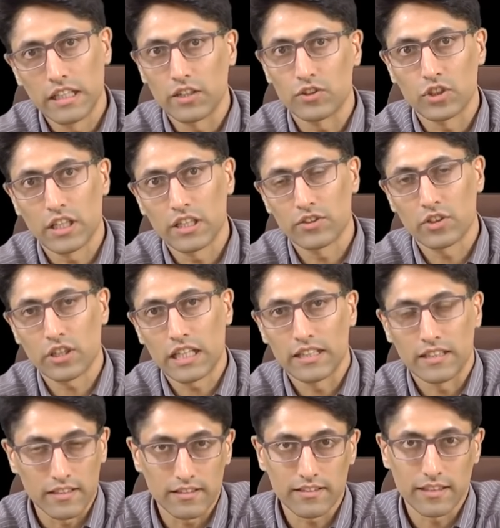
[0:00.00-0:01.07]
A judge
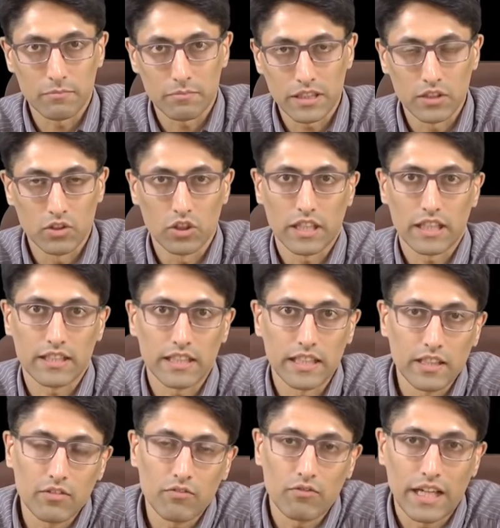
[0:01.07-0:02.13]
can simply look at
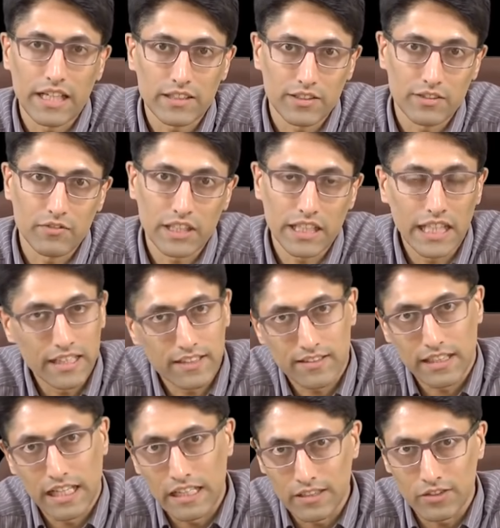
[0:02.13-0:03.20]
the facts of the
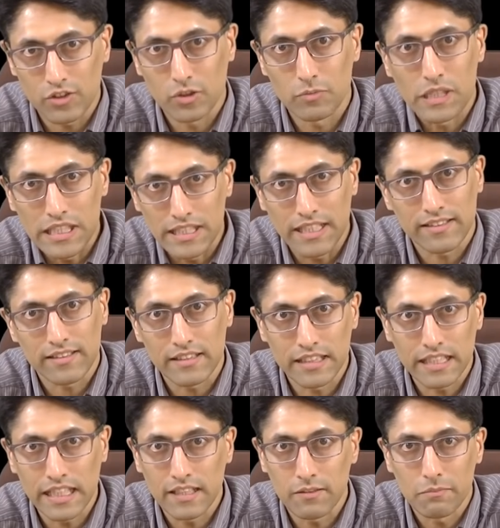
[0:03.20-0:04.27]
case and determine, yes,
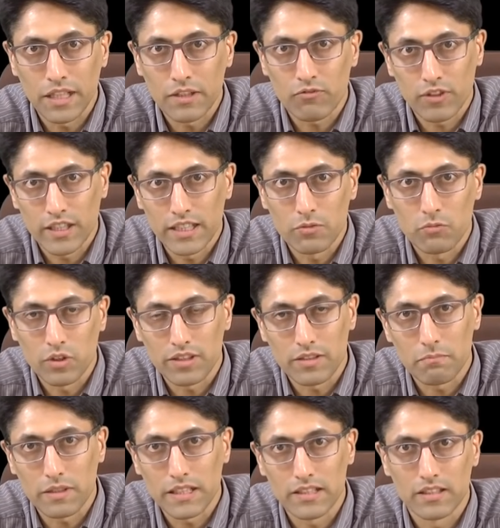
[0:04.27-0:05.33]
indeed, my freedom was
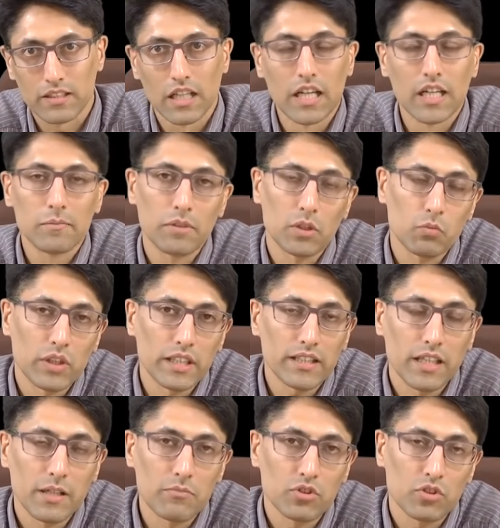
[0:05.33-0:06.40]
impaired. But when
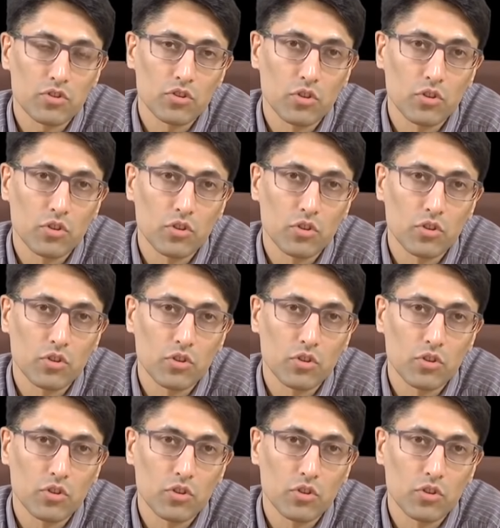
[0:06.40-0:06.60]
it comes to